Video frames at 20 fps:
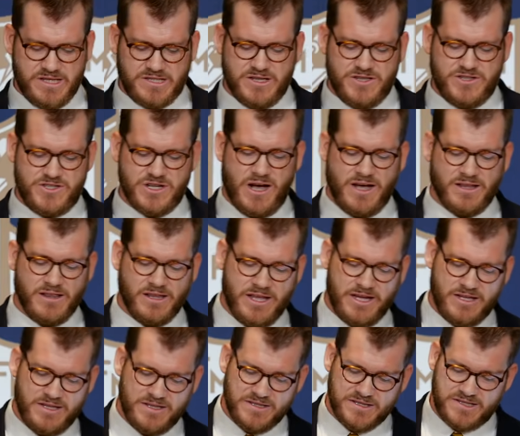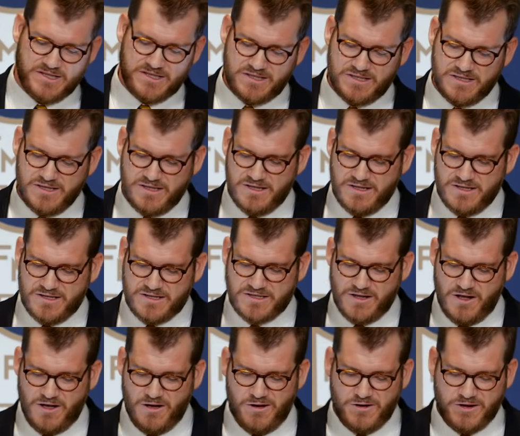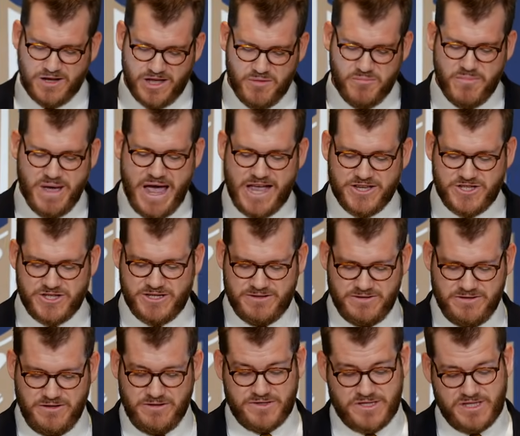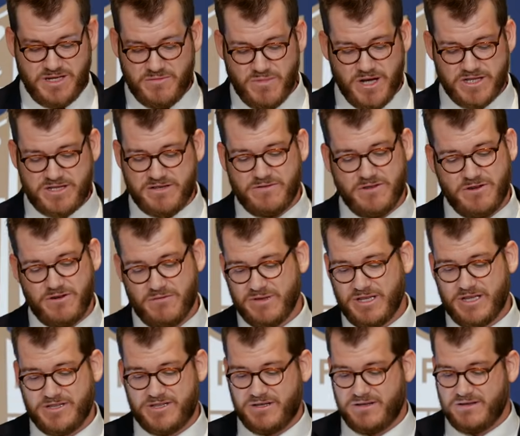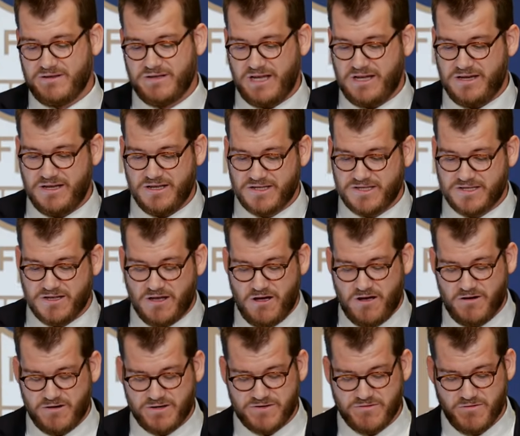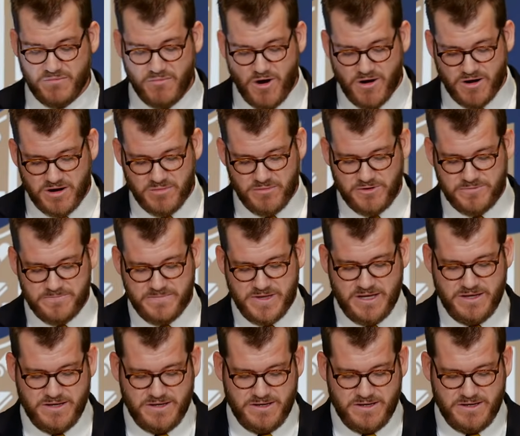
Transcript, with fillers: this in John Lennon's song, Imagine. You see much of the new religion in his song. It's remarkable.